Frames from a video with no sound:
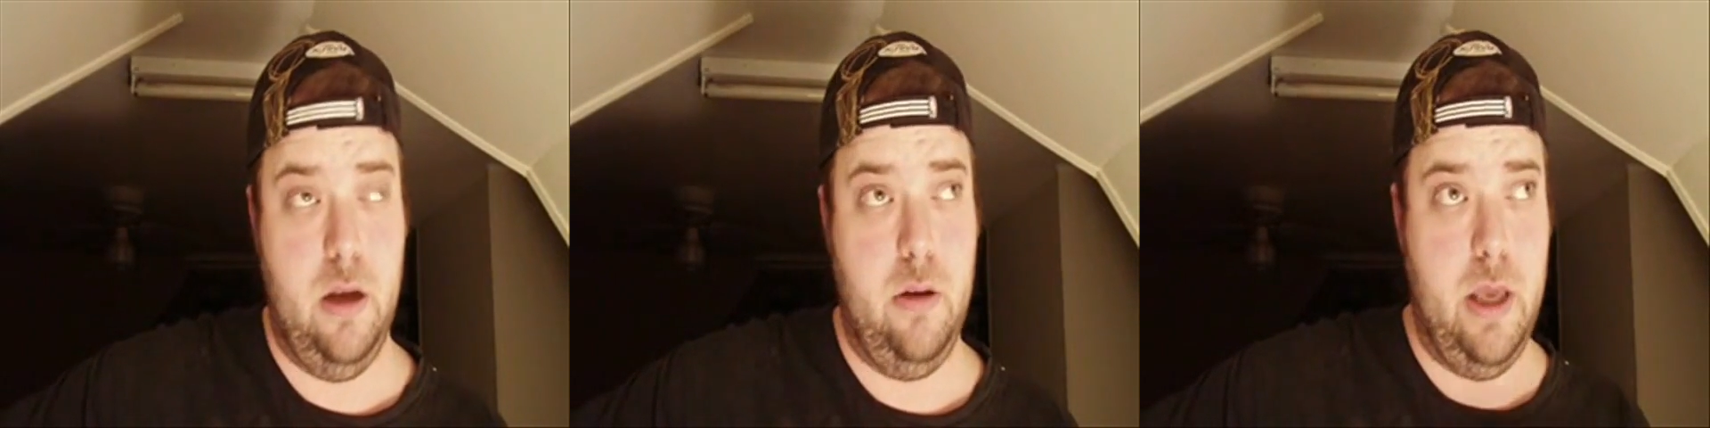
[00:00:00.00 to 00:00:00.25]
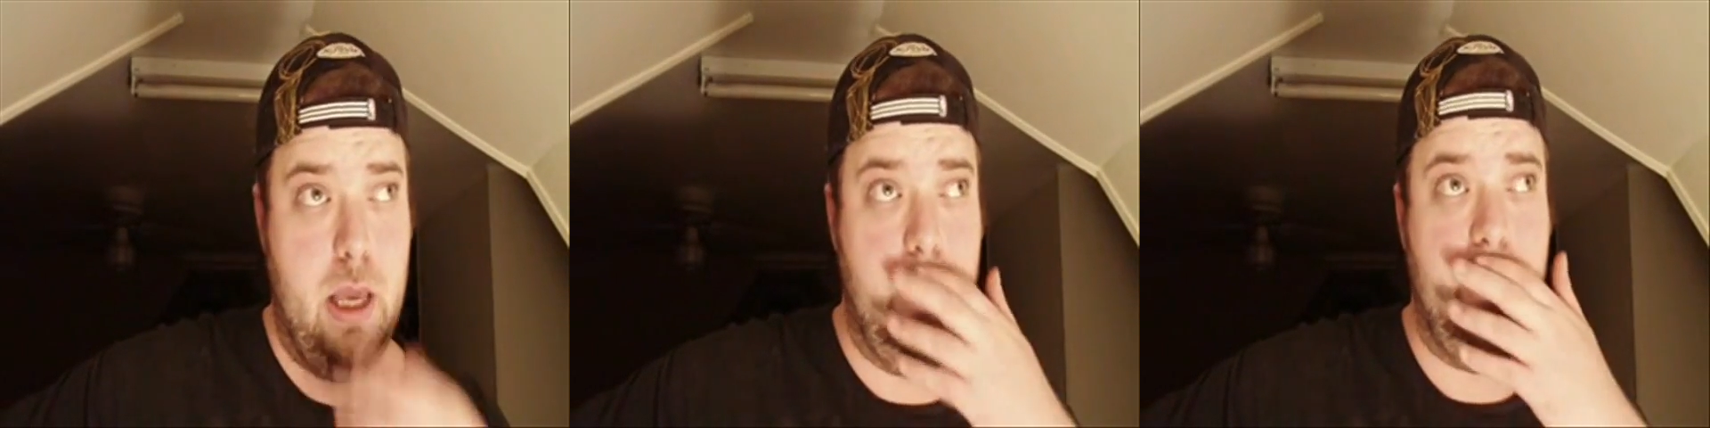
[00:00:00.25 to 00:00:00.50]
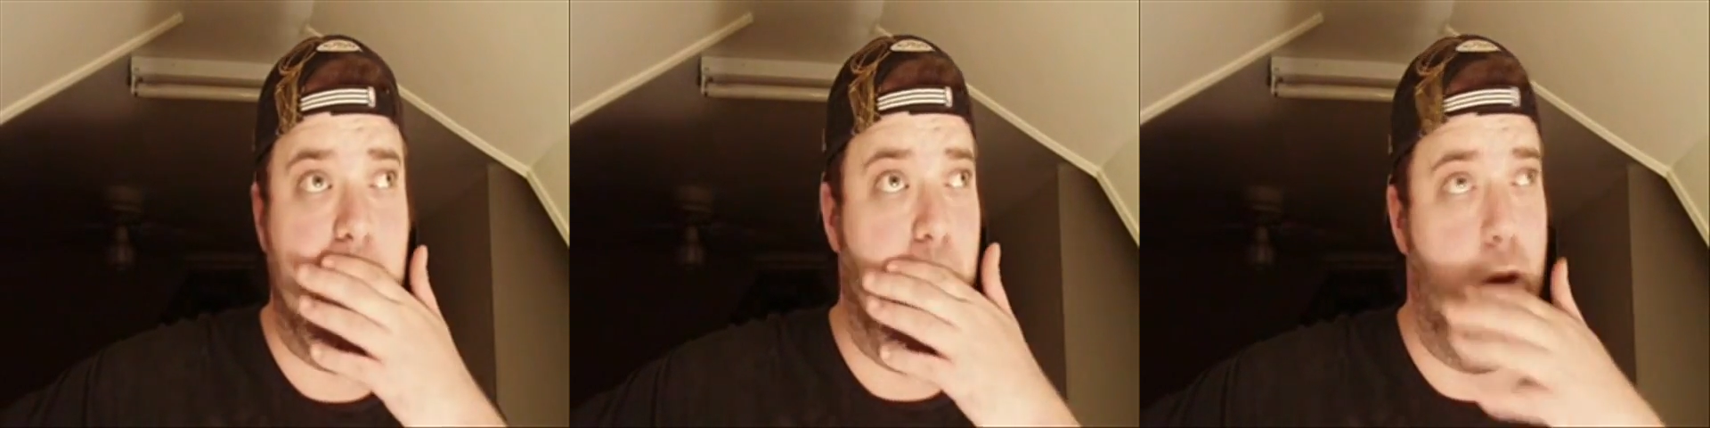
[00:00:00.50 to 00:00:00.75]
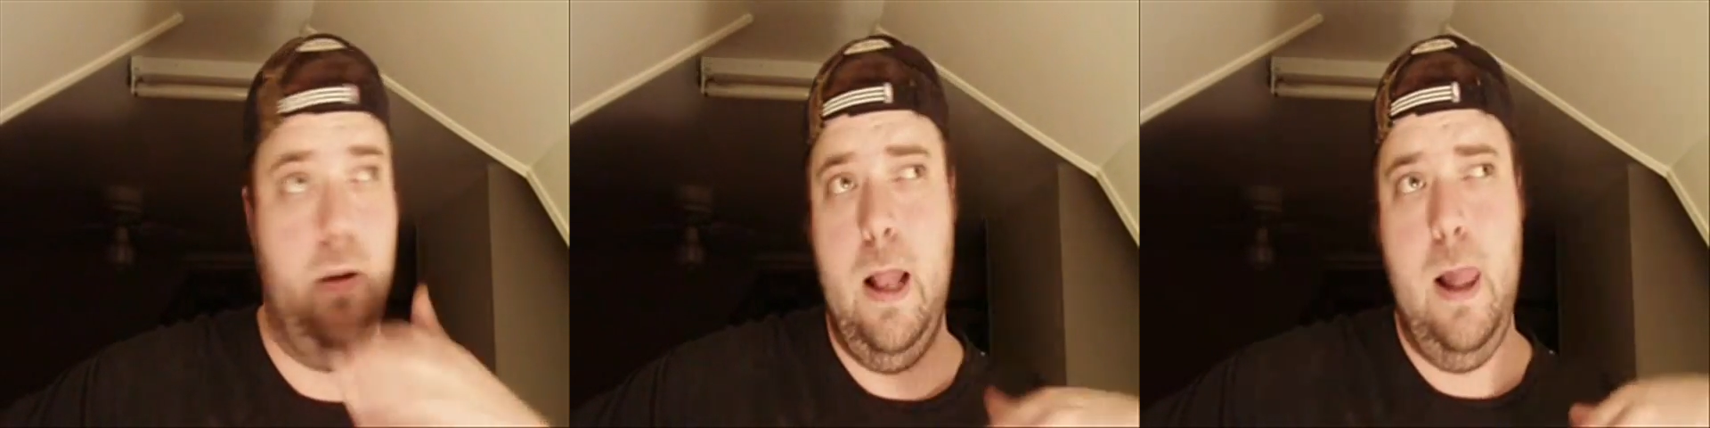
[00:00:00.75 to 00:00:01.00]
Okay,
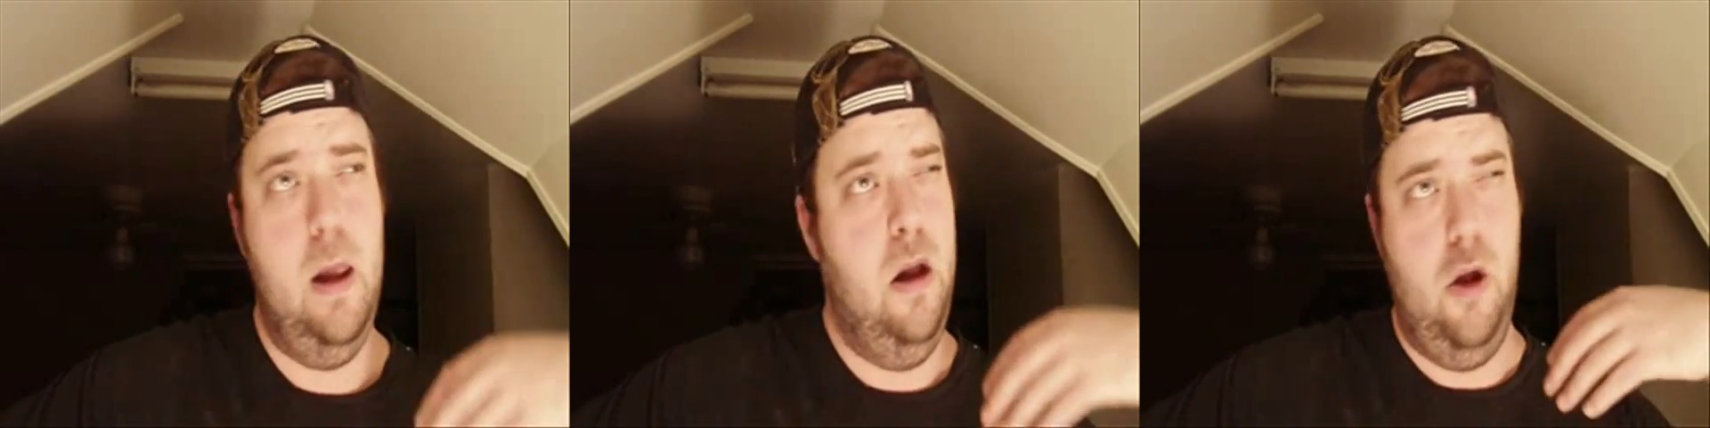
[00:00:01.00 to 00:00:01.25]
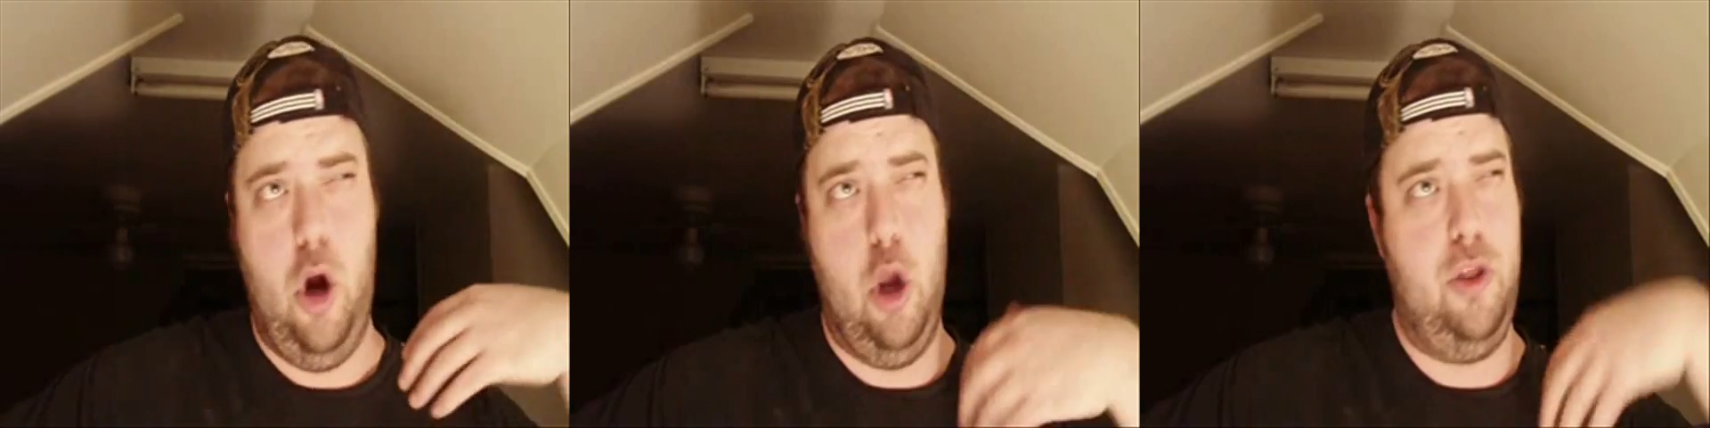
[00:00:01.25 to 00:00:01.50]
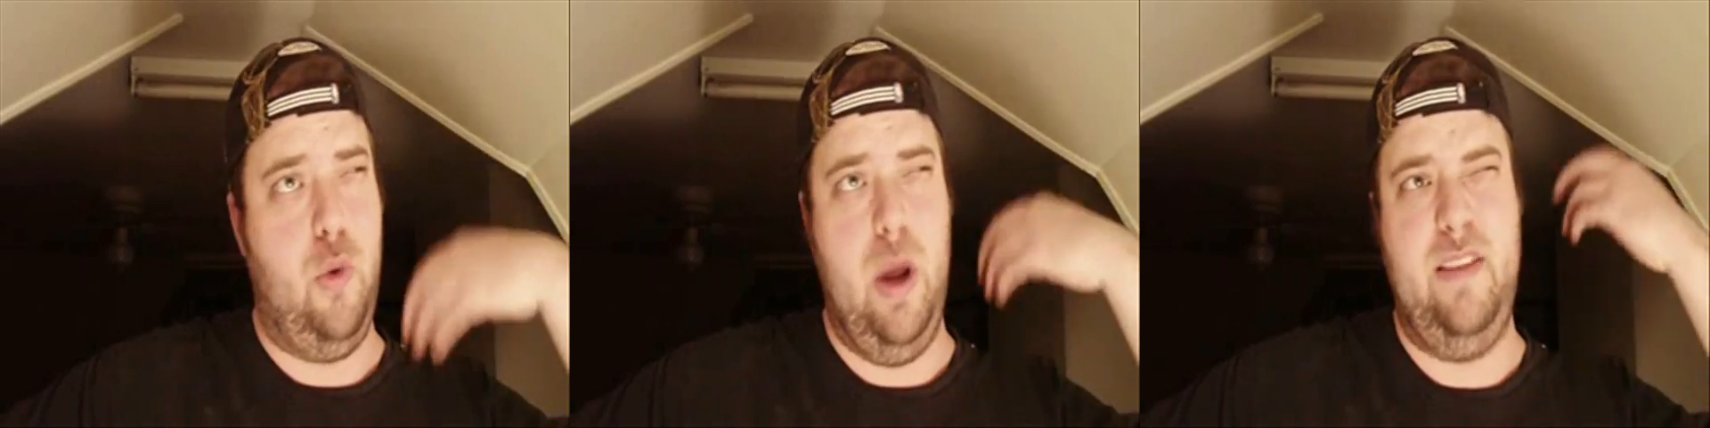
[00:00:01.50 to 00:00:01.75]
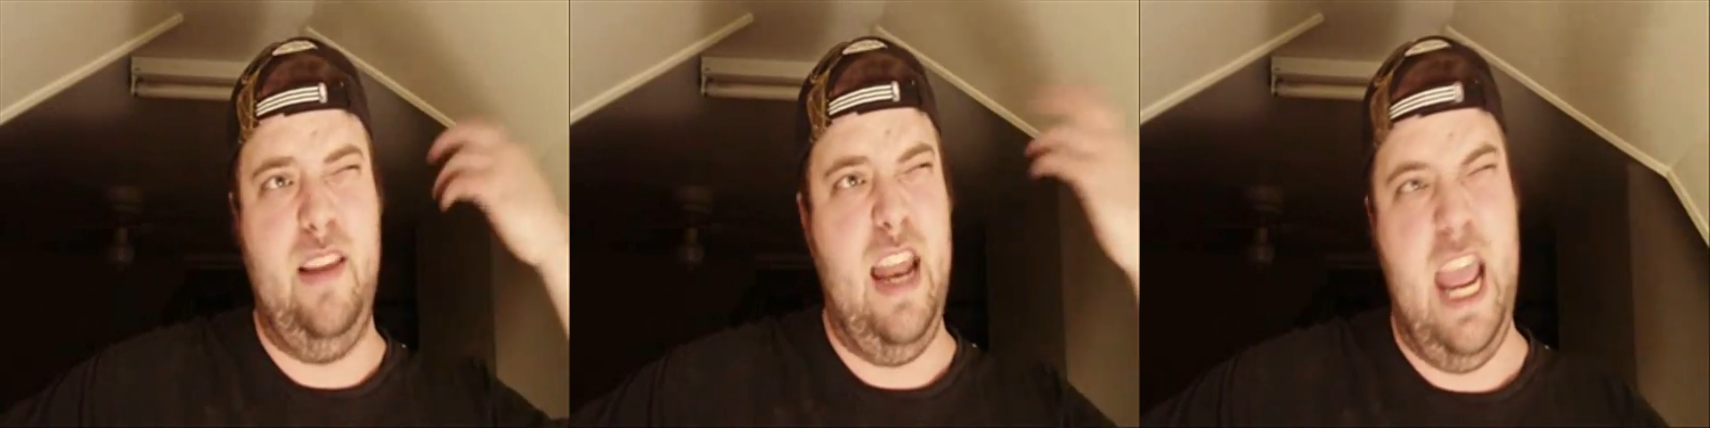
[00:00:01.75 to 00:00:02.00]
so earthquakes in